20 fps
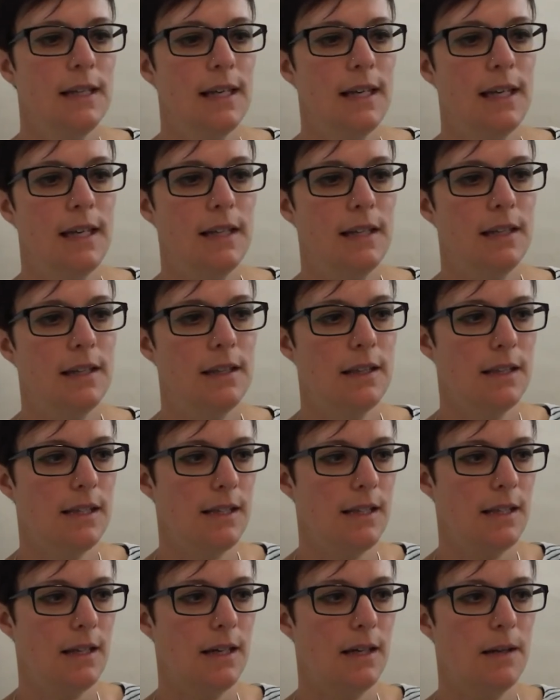in
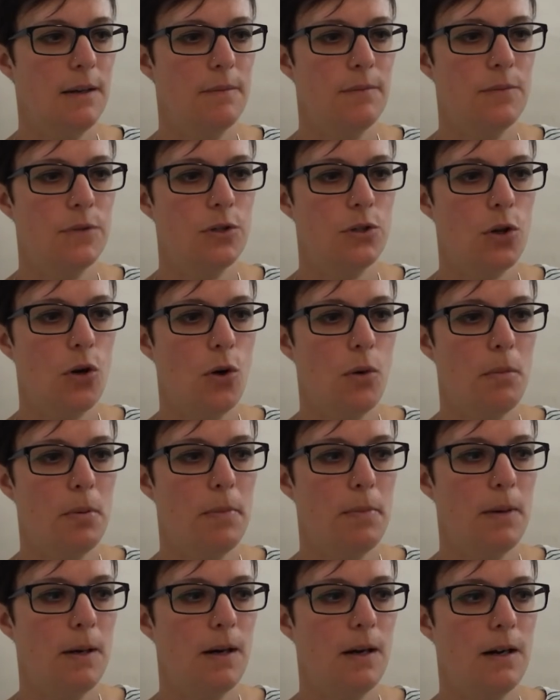the um, top
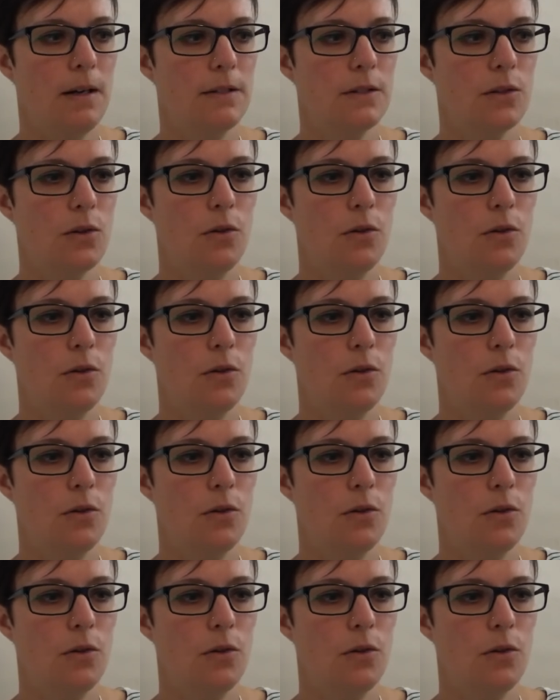part